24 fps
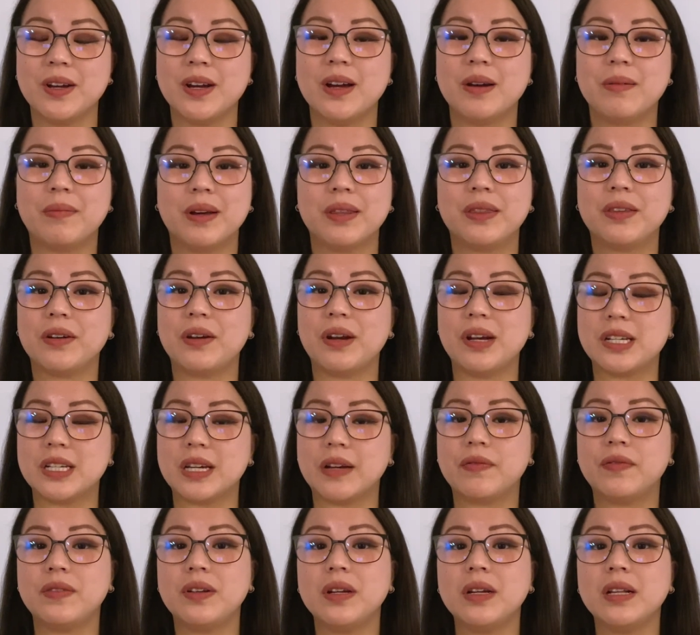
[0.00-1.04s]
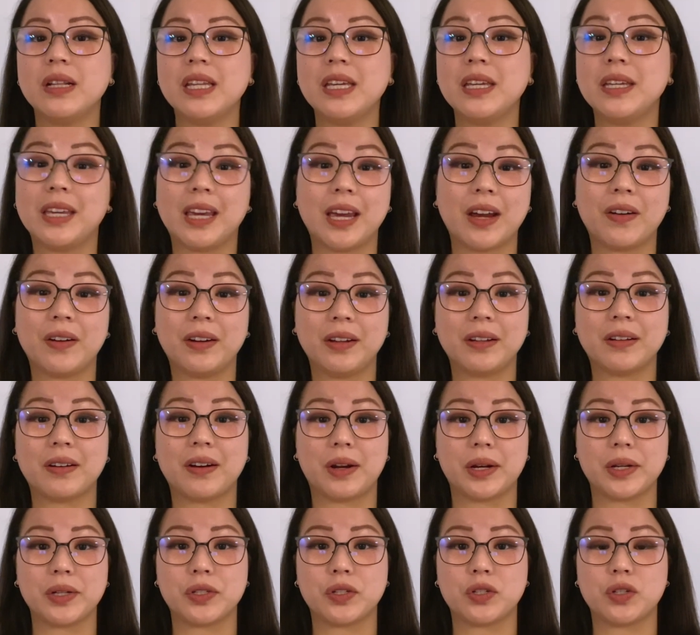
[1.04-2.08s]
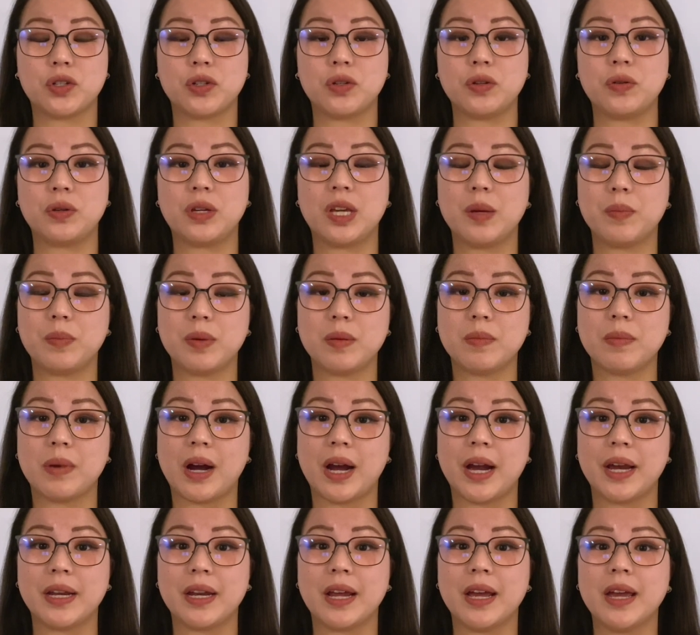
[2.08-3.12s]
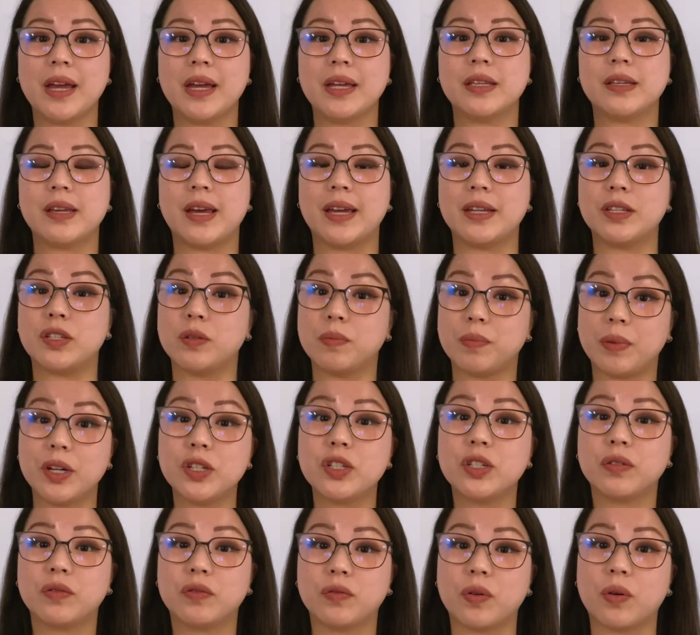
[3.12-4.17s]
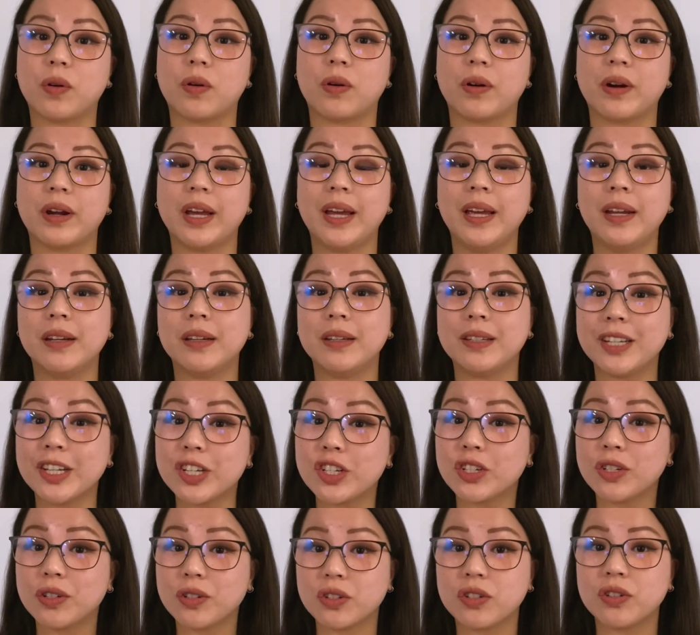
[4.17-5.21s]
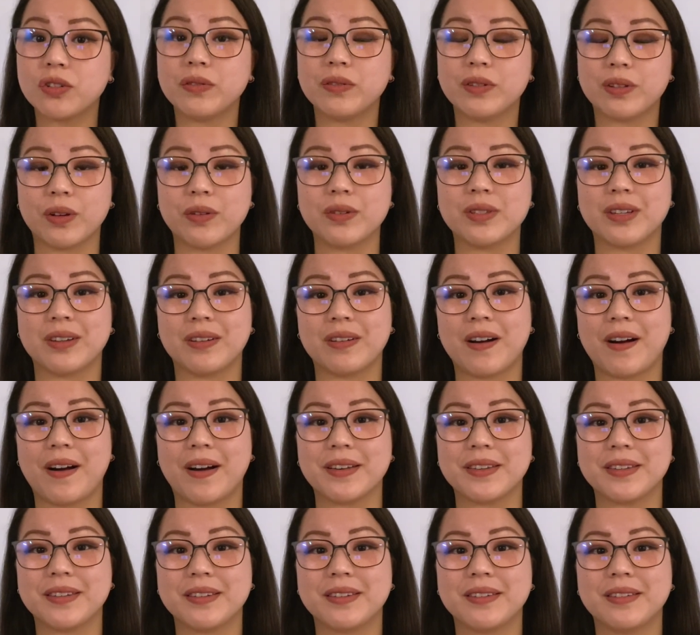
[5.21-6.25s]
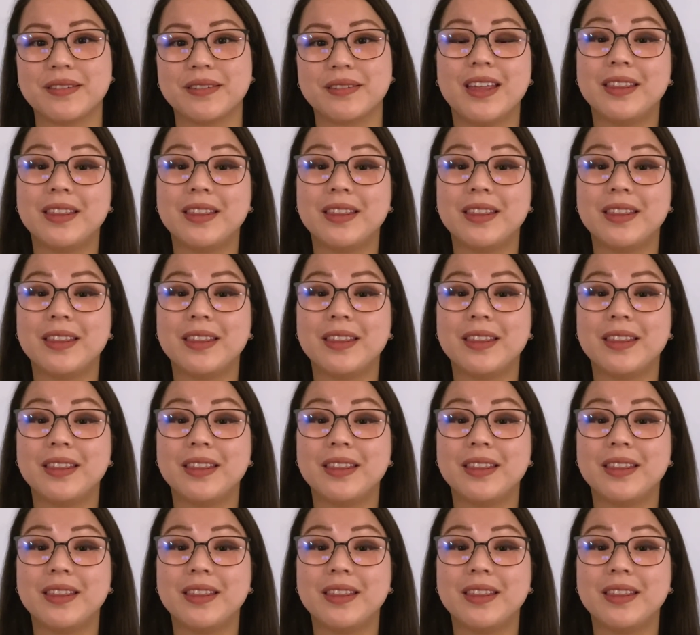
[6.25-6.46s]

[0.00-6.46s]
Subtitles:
but there are definitely carrying costs to keep in mind and to budget for in addition to closing costs.